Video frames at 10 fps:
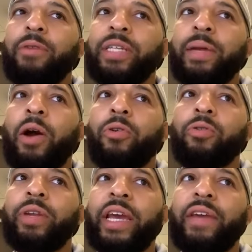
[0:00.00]
I would say my
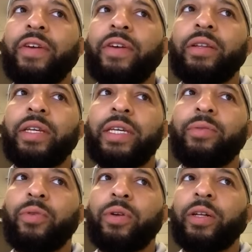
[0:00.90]
Uncle David.
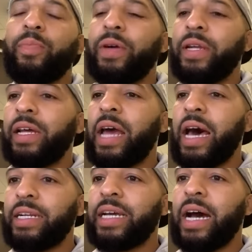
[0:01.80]
He really put in a
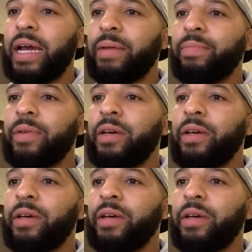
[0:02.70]
lot of time.